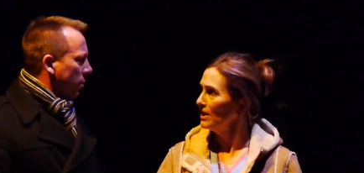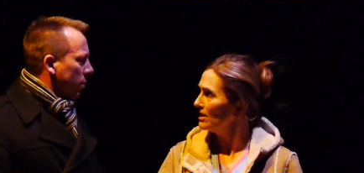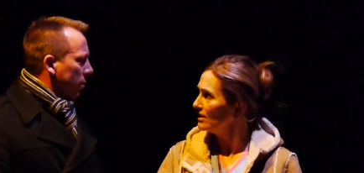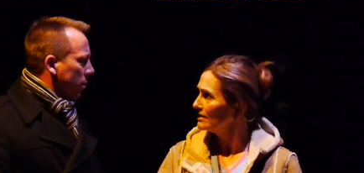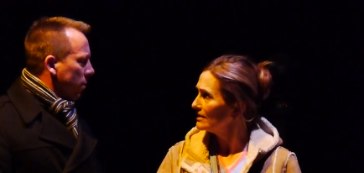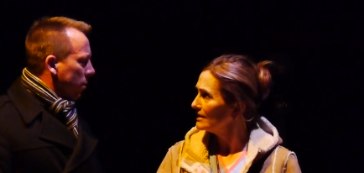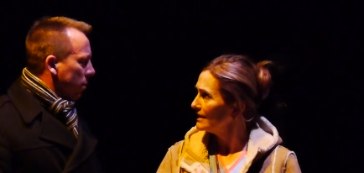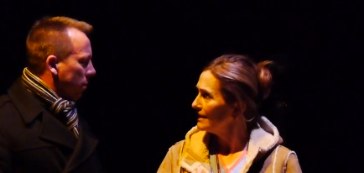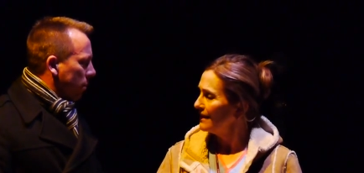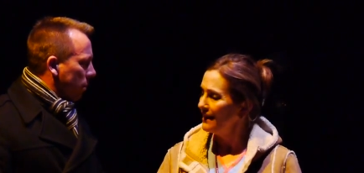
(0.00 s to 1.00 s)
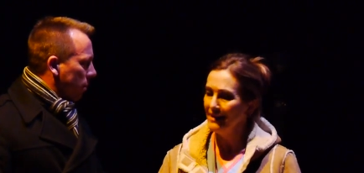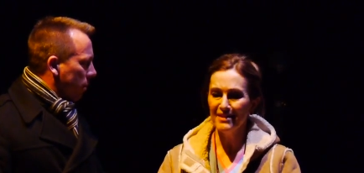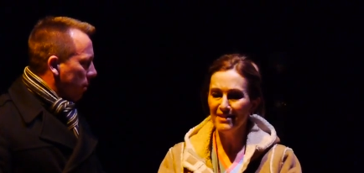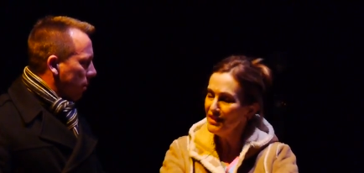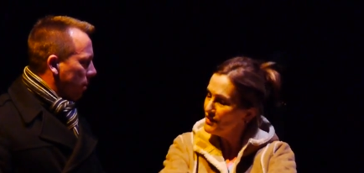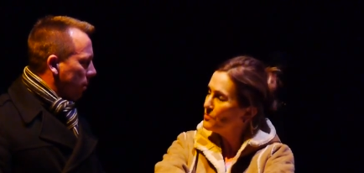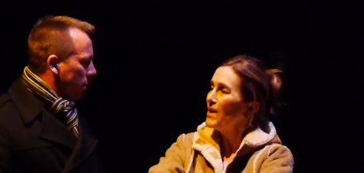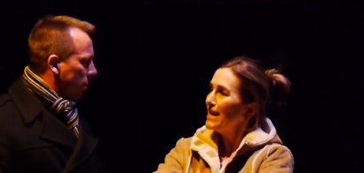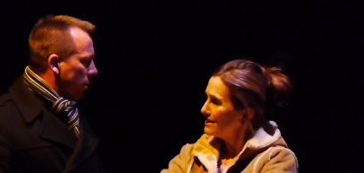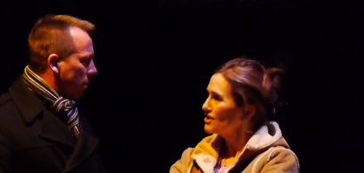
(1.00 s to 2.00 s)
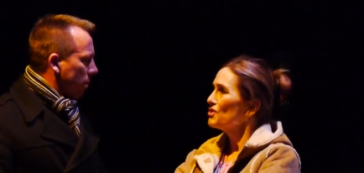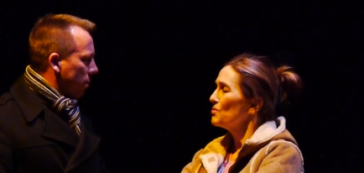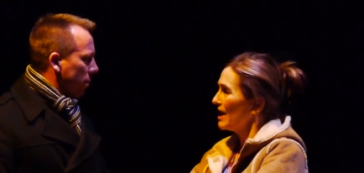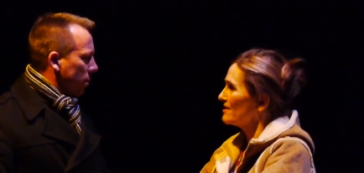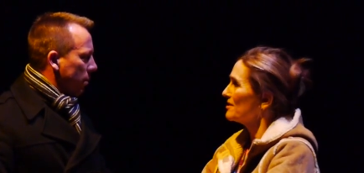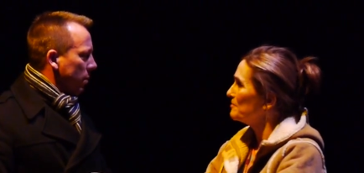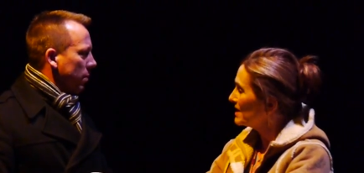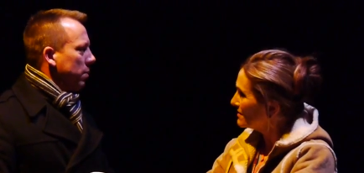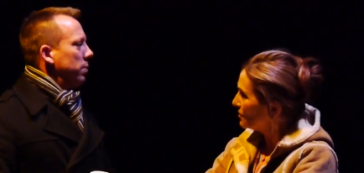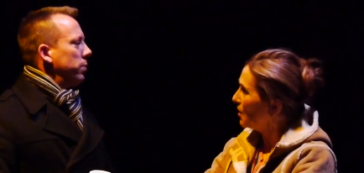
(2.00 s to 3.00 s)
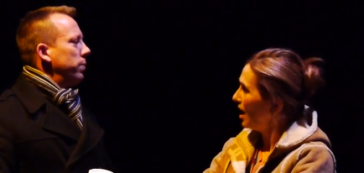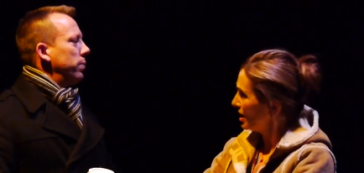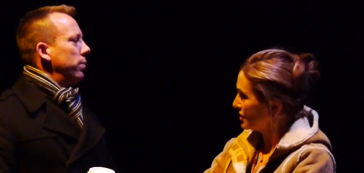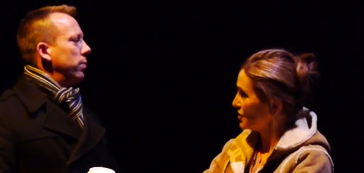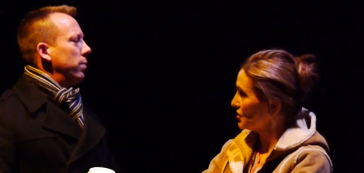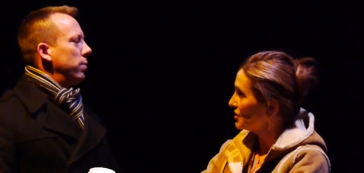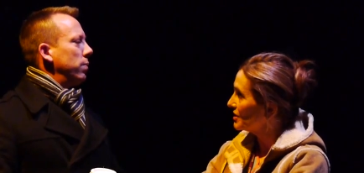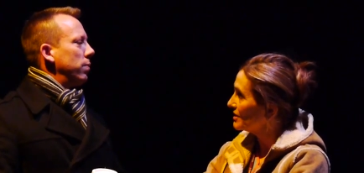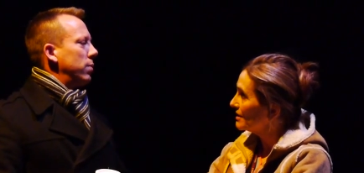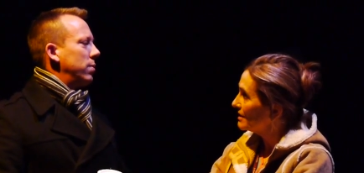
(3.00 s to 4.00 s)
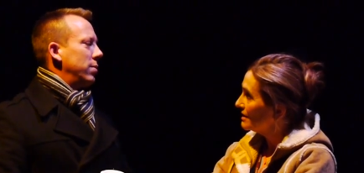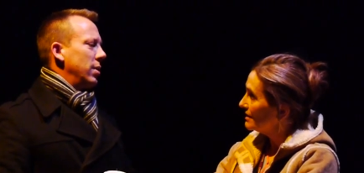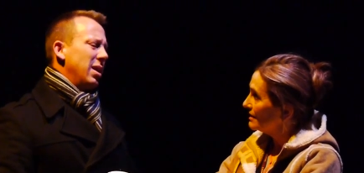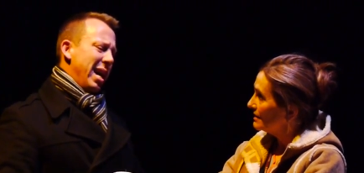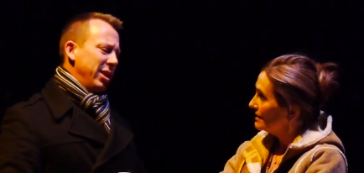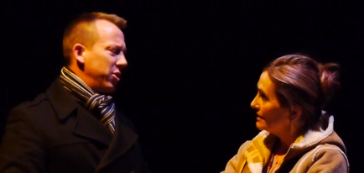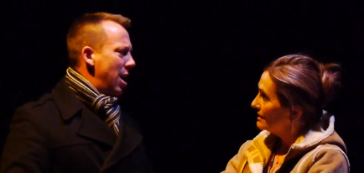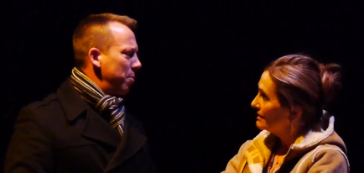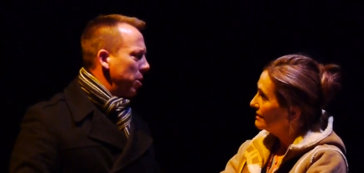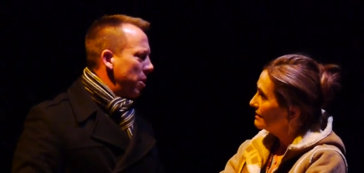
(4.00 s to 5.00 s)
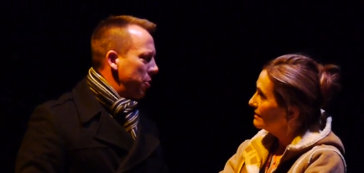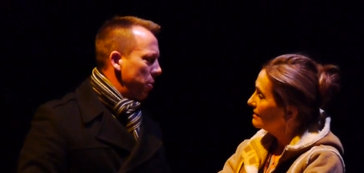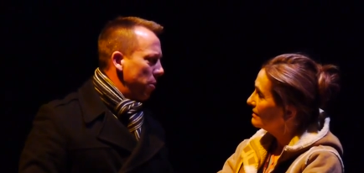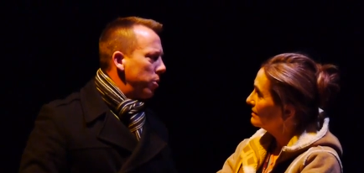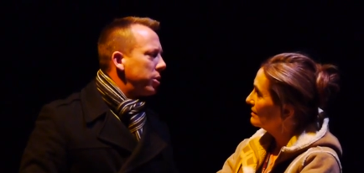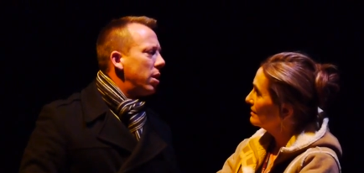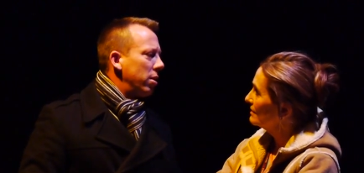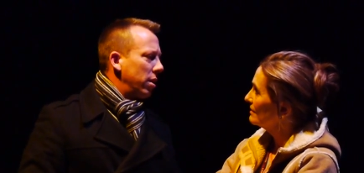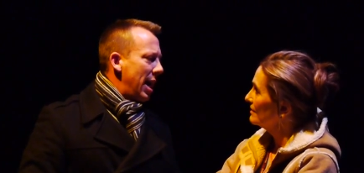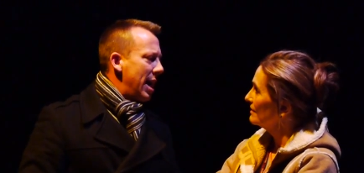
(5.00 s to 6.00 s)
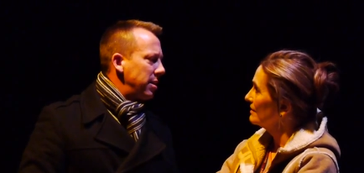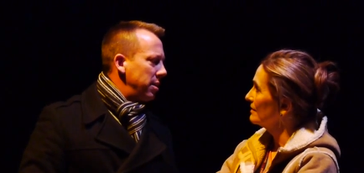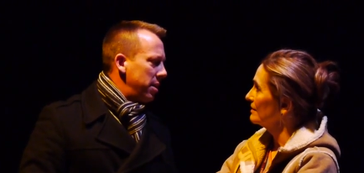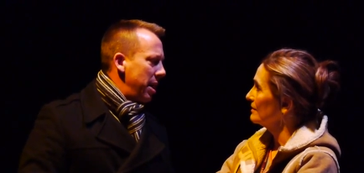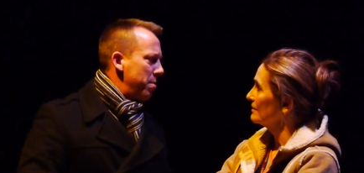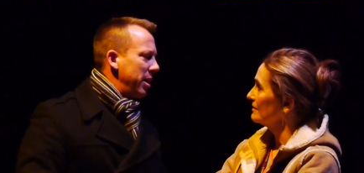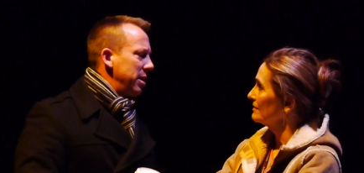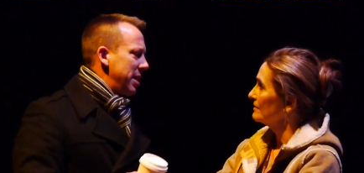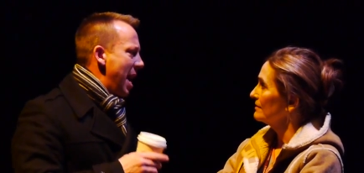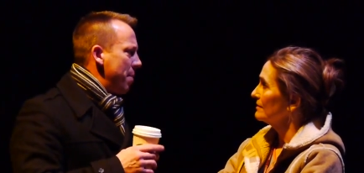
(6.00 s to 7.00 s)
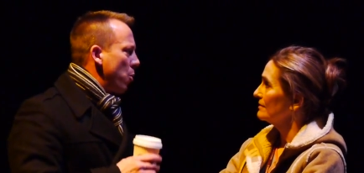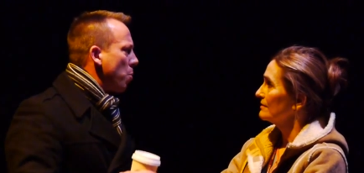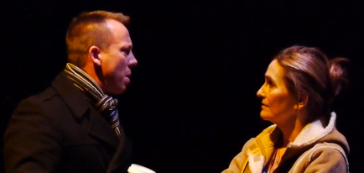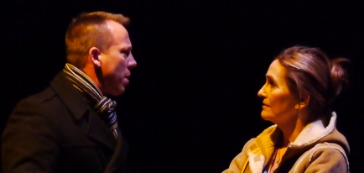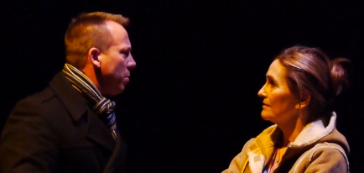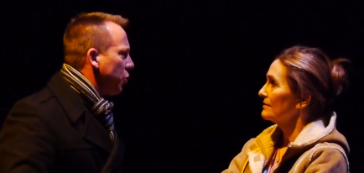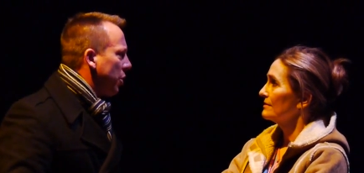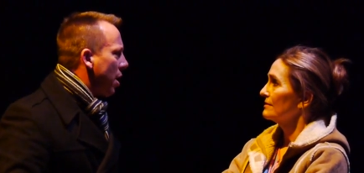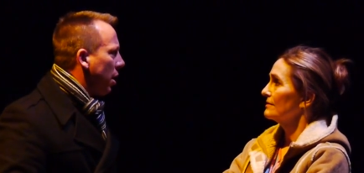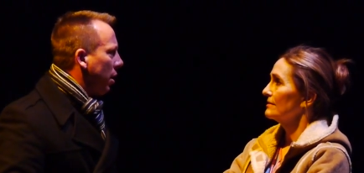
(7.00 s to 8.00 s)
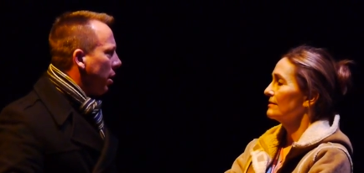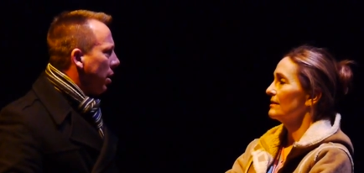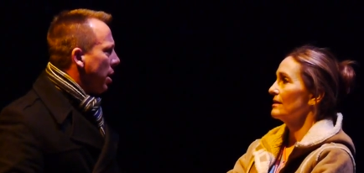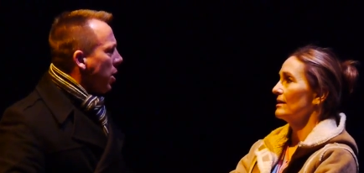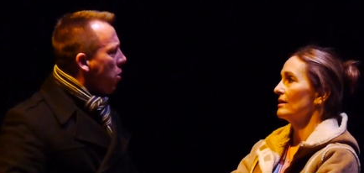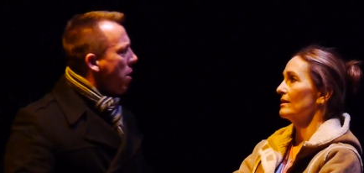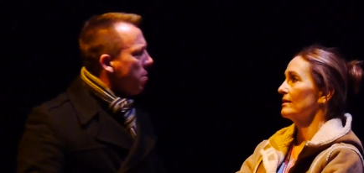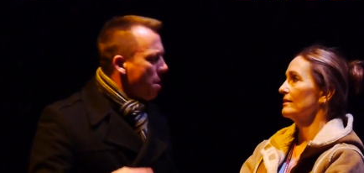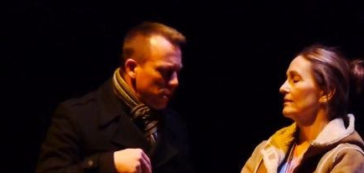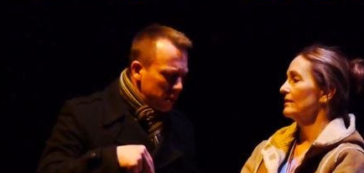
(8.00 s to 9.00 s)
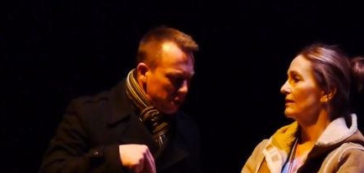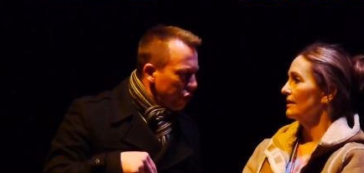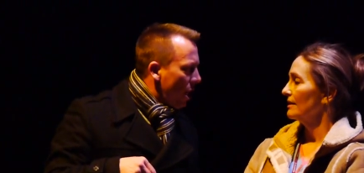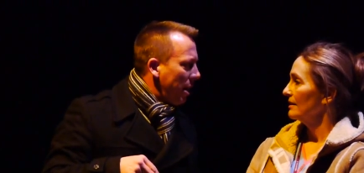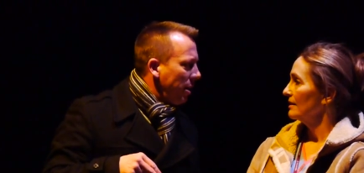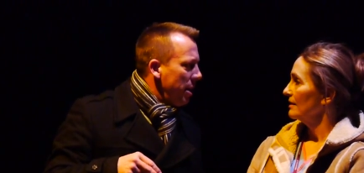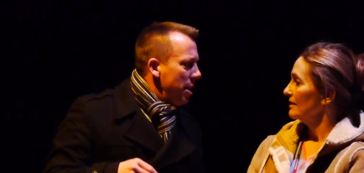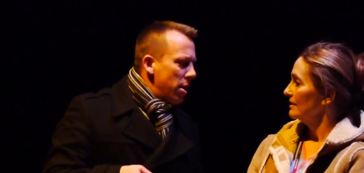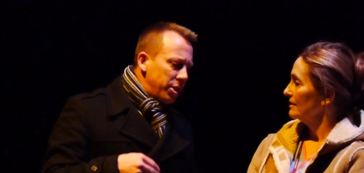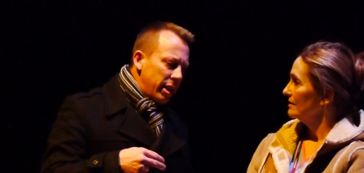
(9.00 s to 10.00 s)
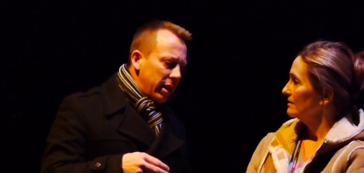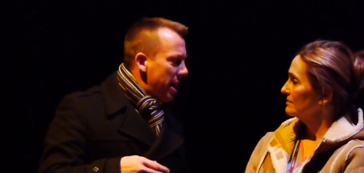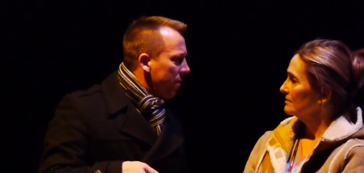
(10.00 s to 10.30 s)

Speaker 1: will. And since when did you get to be so harsh?
Speaker 2: I stopped looking through rose-colored glasses the day my dad broke my mom's jaw. You know, I remember as a child, I was sitting